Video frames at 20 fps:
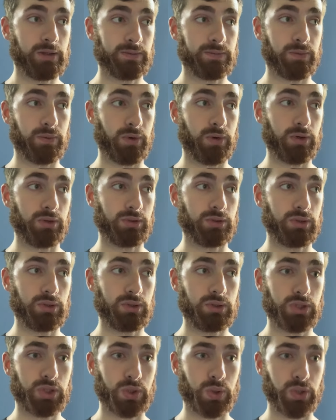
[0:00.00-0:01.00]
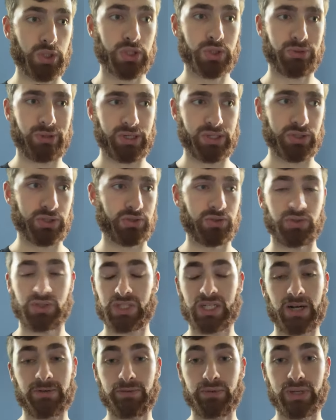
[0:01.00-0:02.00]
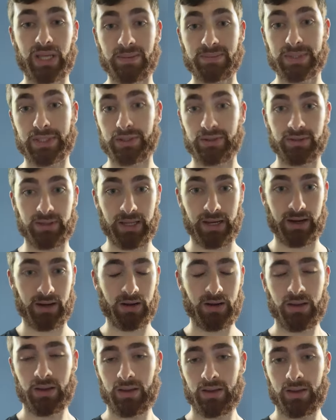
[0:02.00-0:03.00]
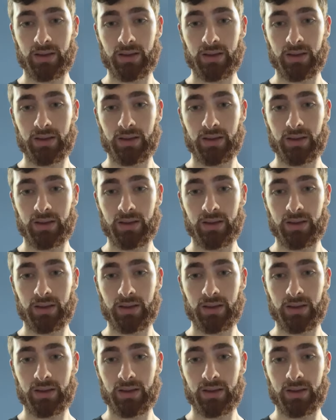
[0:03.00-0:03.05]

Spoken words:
for short stretches or start a few games here and there,